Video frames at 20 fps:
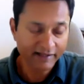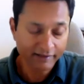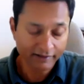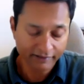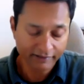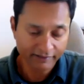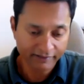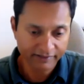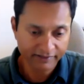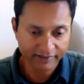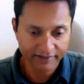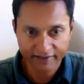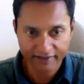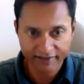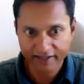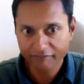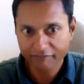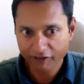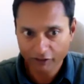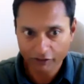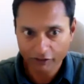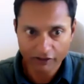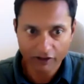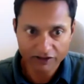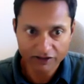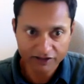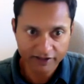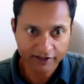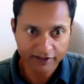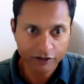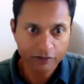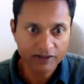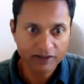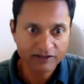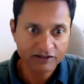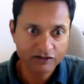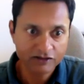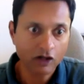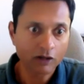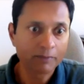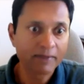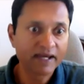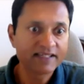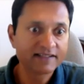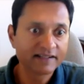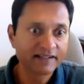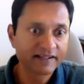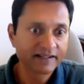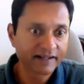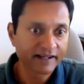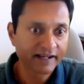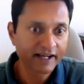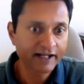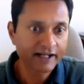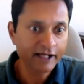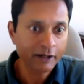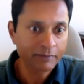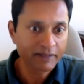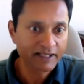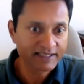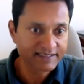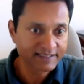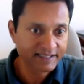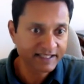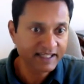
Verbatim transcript: Uh, in mm-hmm. India, because launched in the US, it's called Major League Cricket